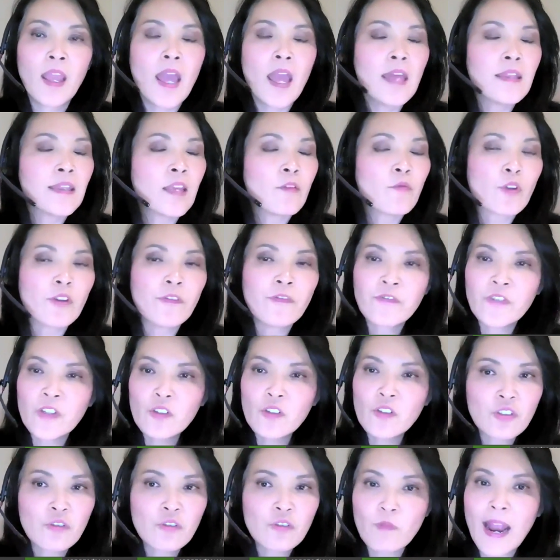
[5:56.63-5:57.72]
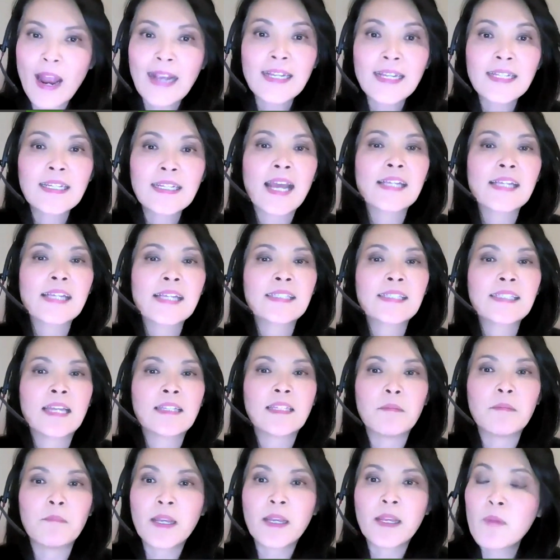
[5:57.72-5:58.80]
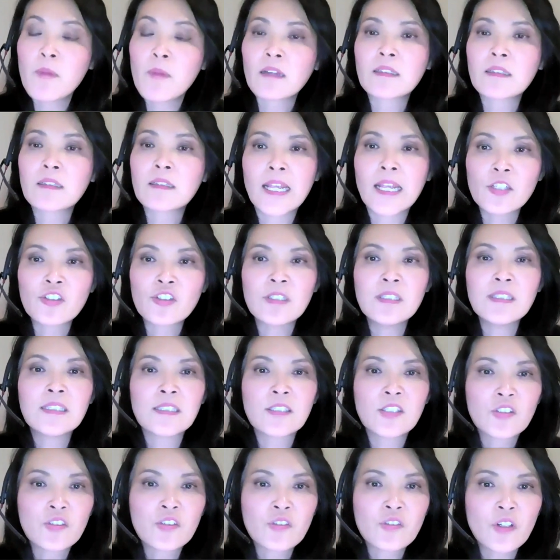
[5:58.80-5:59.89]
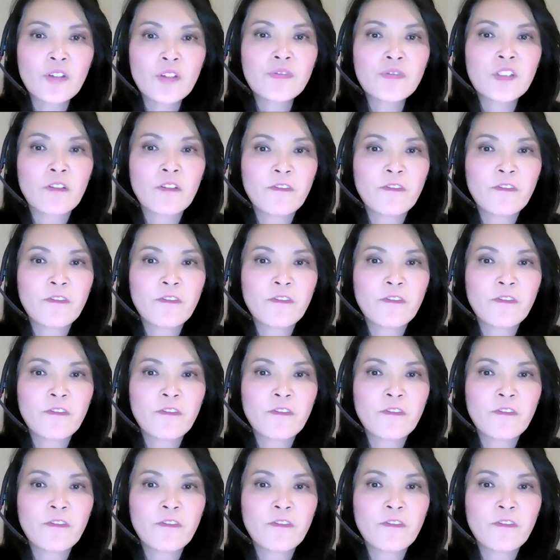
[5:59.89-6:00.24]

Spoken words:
They refuse to recognize that the Mi'kmaq Nation deserves the